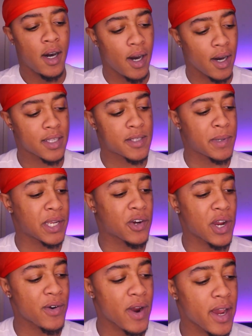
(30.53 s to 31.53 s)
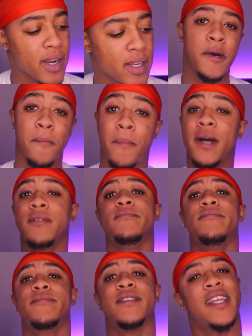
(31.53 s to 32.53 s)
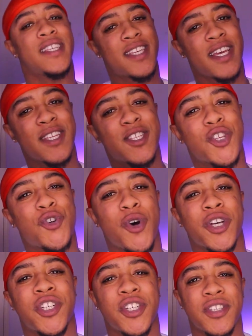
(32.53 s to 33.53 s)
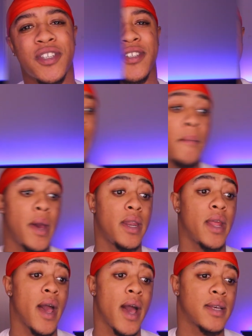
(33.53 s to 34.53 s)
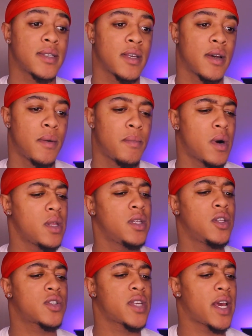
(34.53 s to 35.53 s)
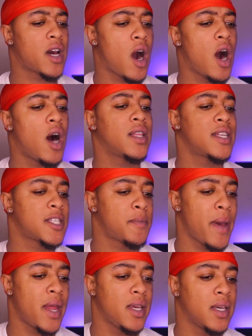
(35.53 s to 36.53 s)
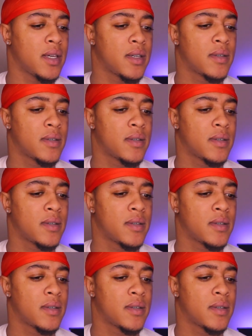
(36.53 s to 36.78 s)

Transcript: Oh, it's been a great ride. But let's get into the questions. Benny Amanda asks, Marlon looks like Collins Penny.